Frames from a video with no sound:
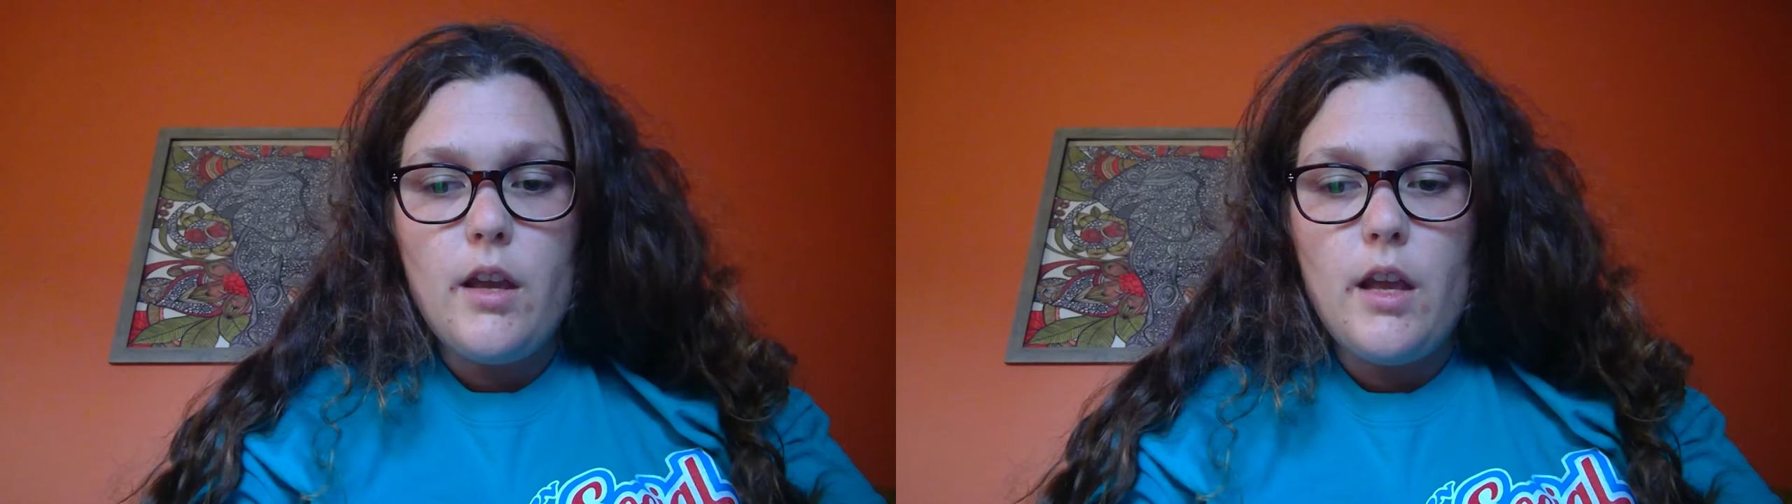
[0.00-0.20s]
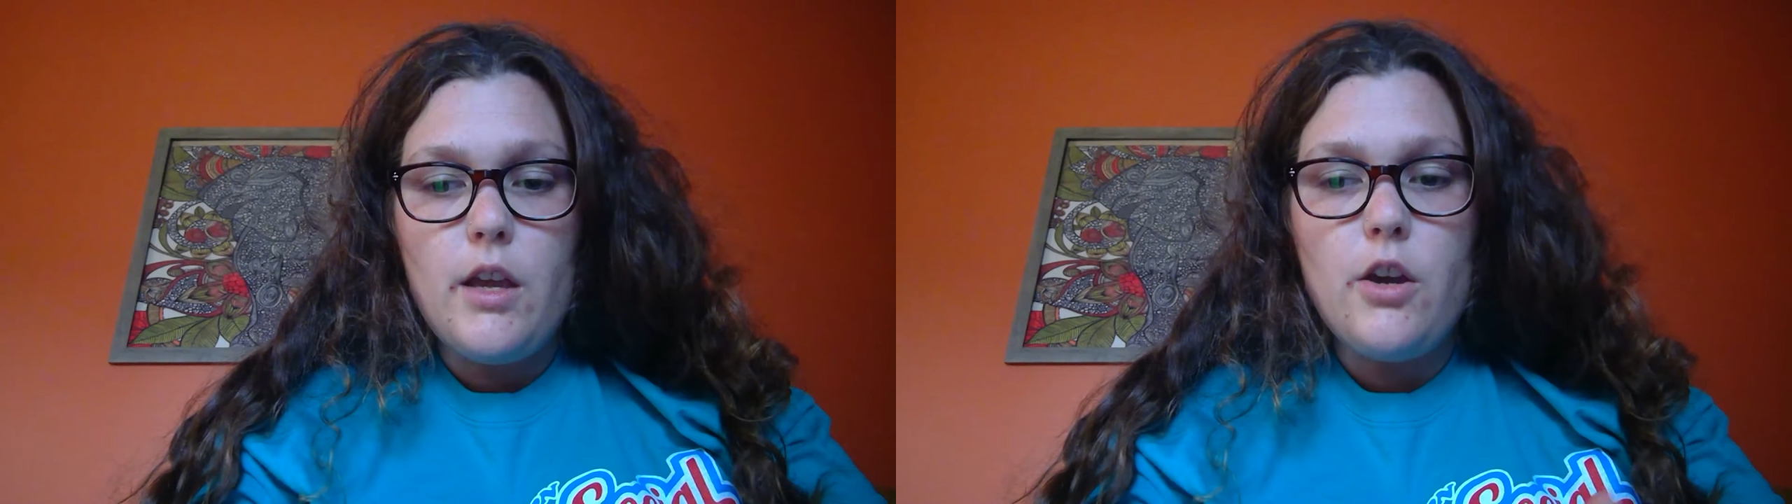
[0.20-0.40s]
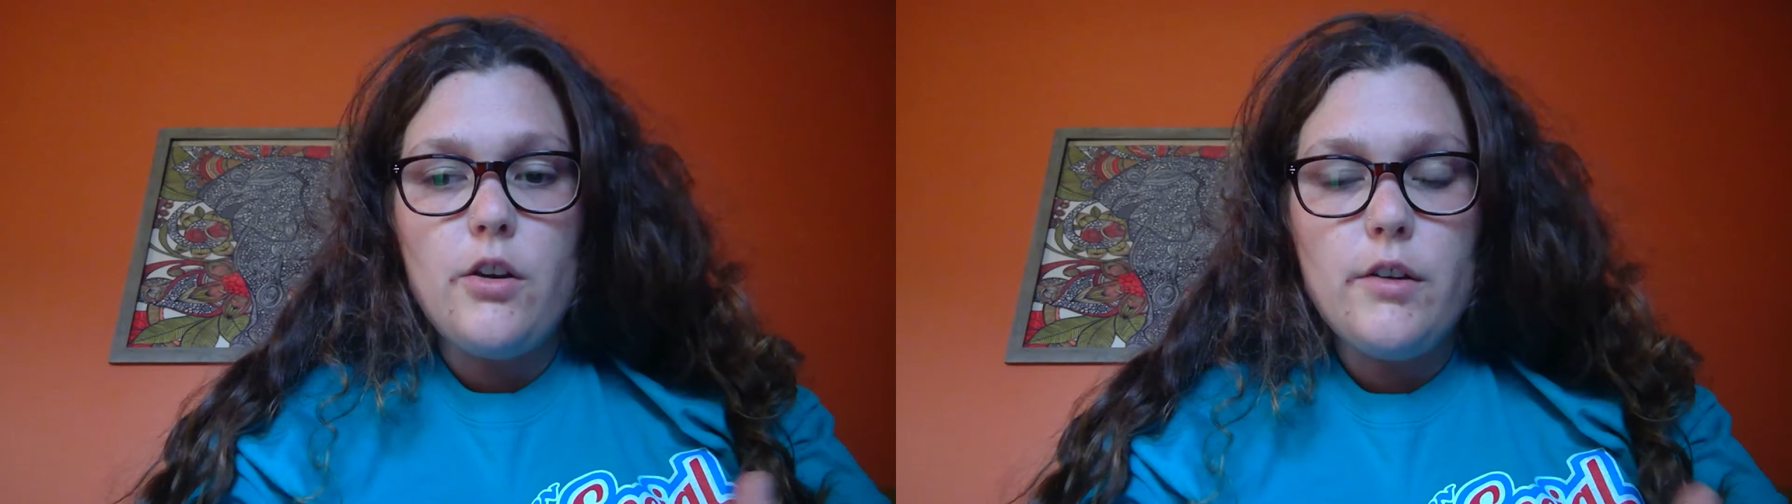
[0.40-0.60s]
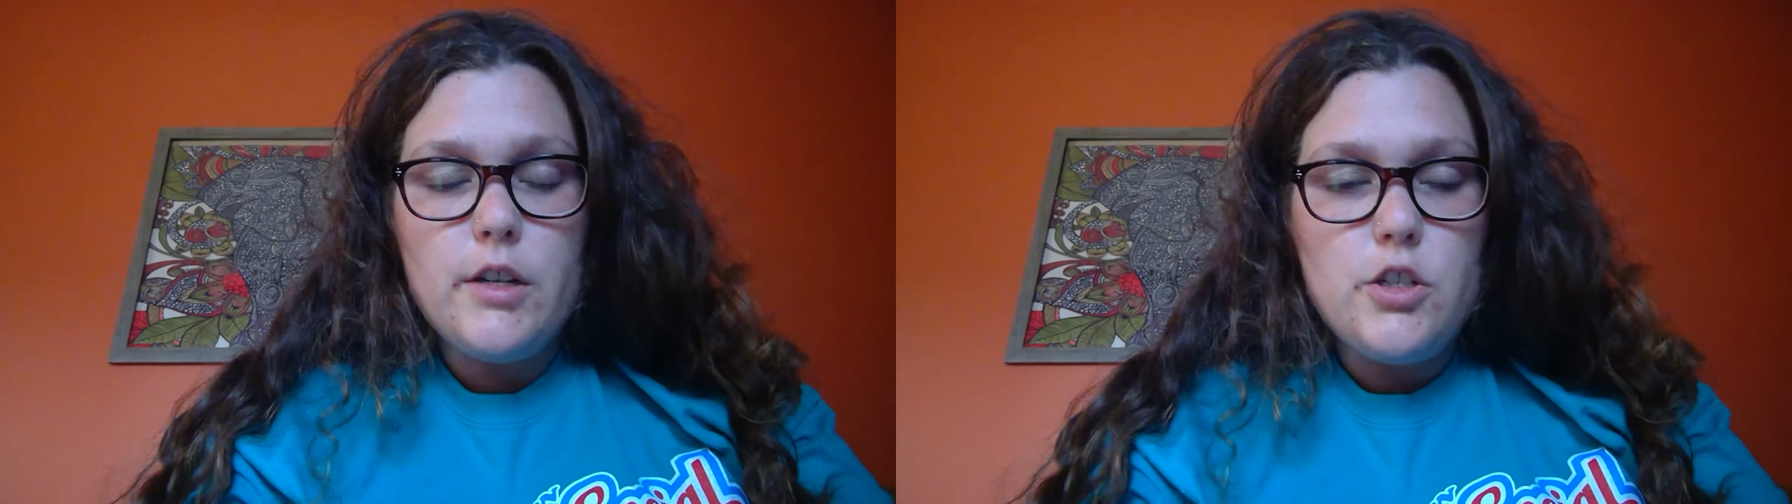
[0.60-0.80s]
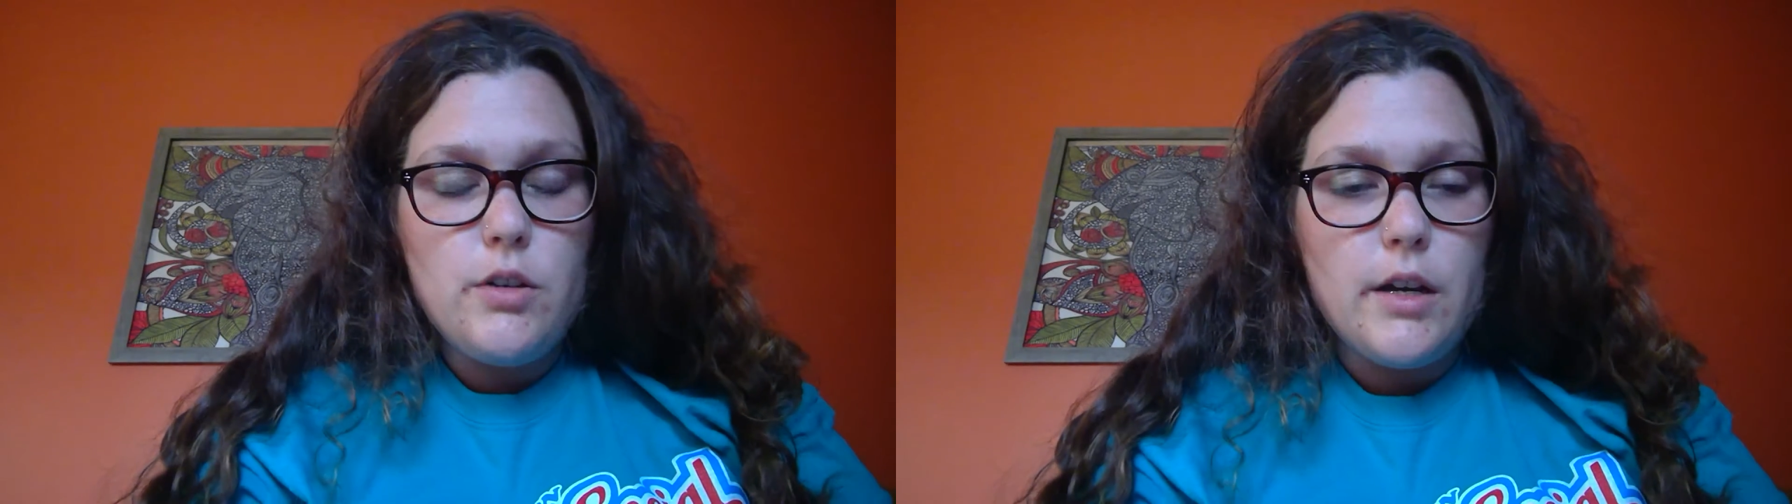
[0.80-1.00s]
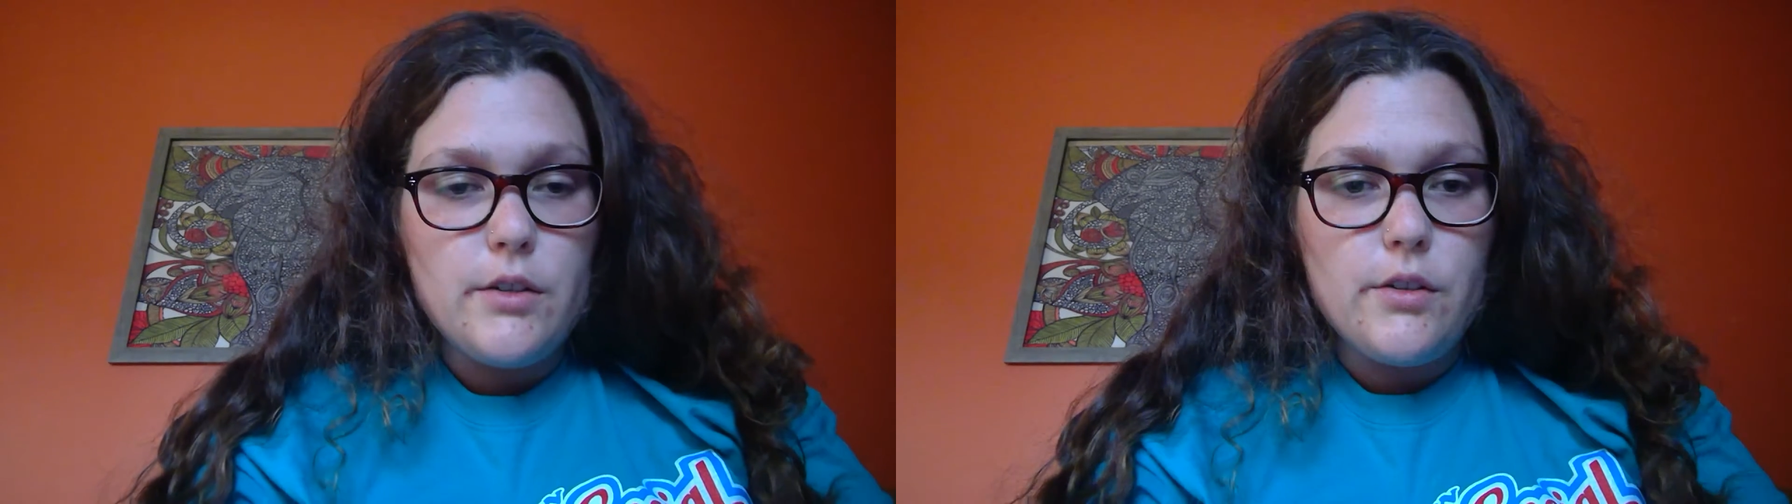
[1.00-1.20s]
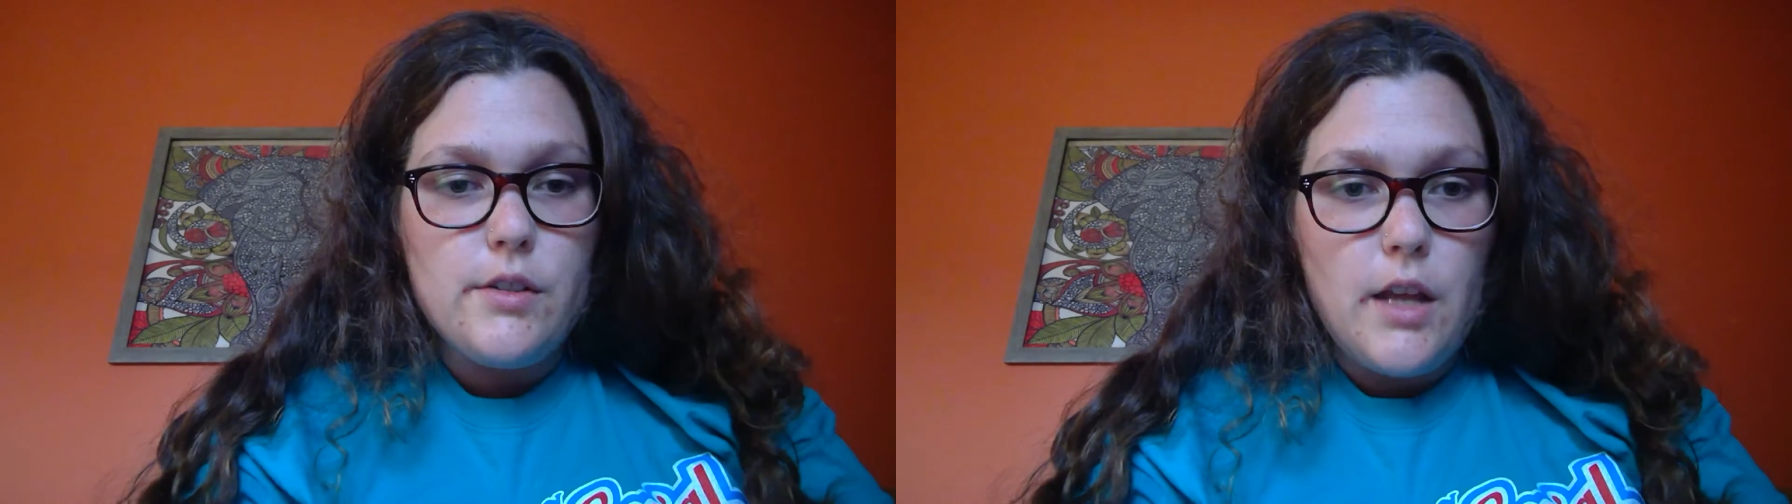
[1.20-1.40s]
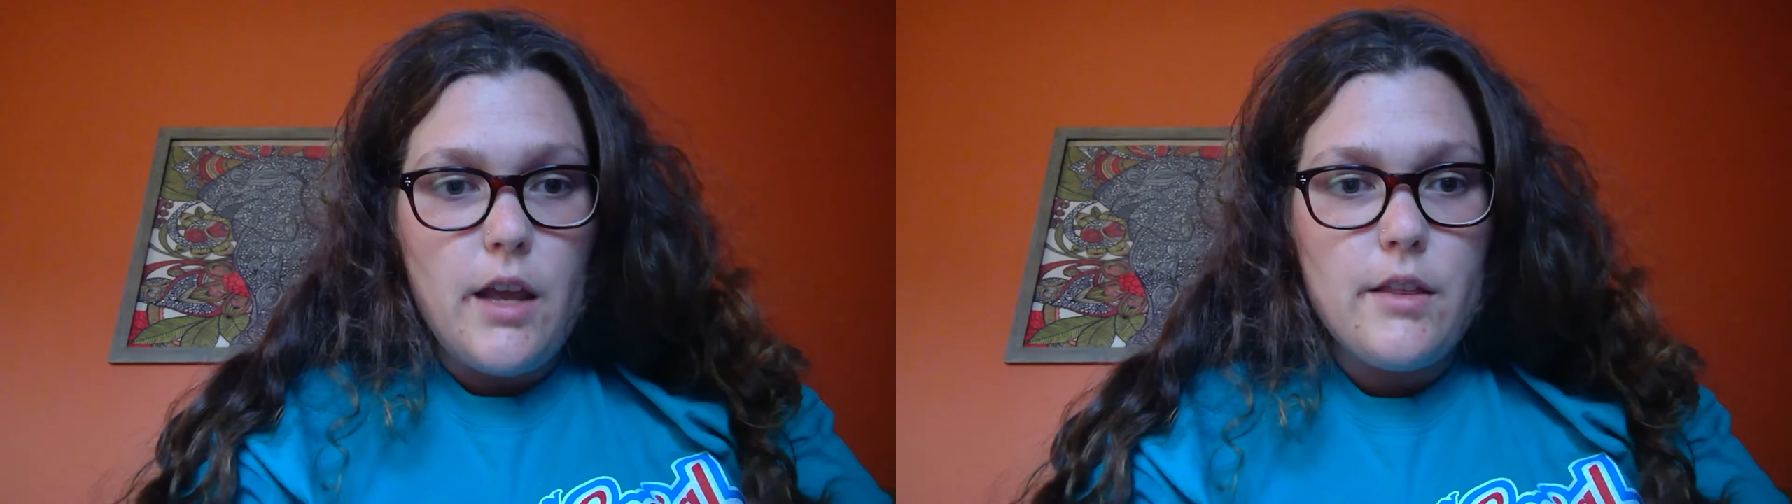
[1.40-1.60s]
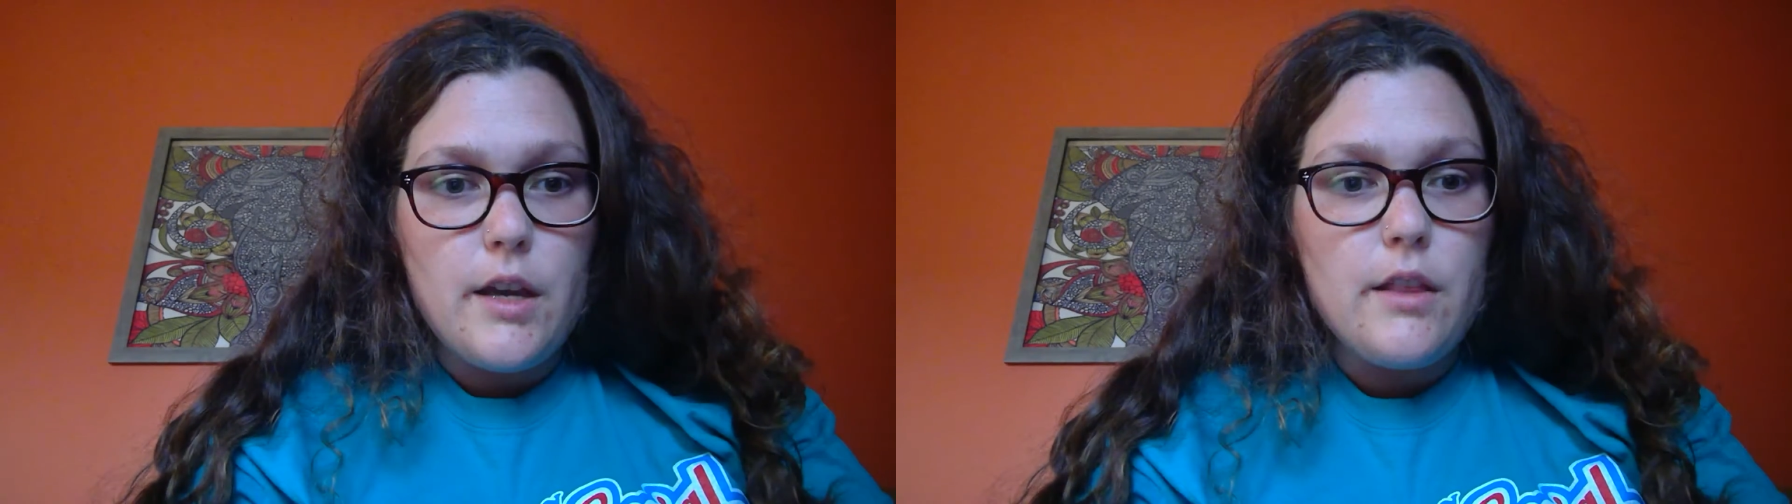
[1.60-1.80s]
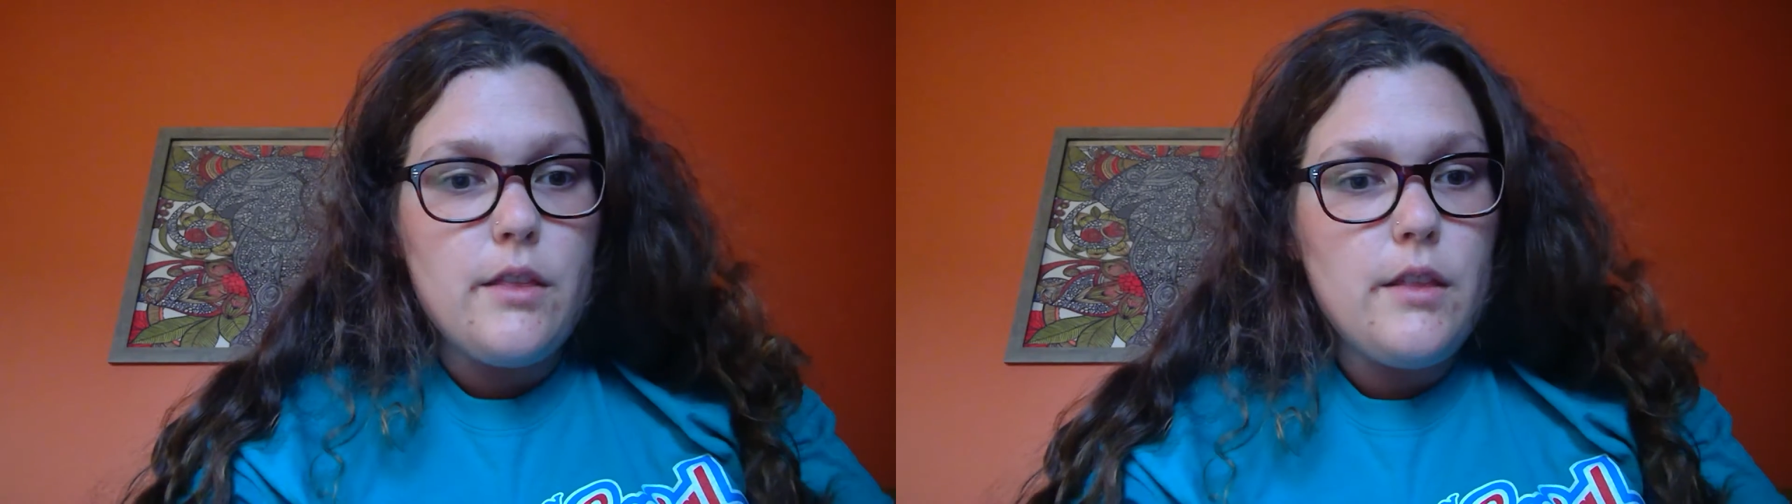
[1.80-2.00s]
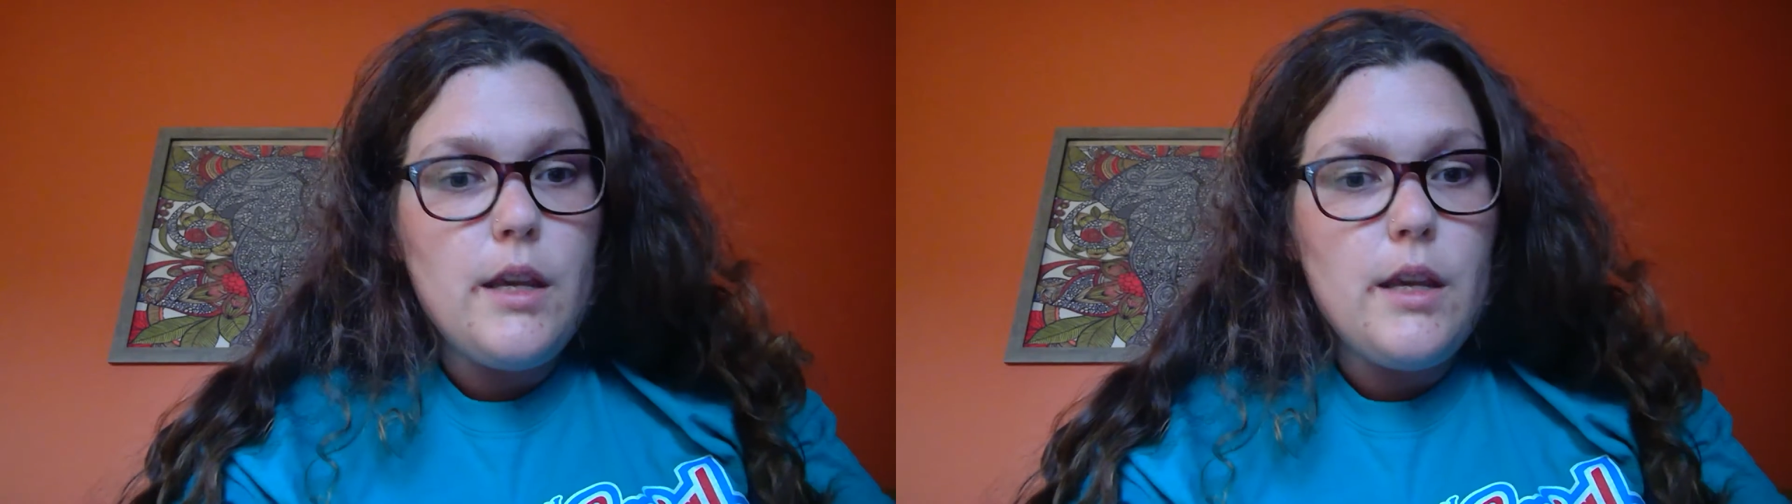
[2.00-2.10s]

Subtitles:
encourage you to understand that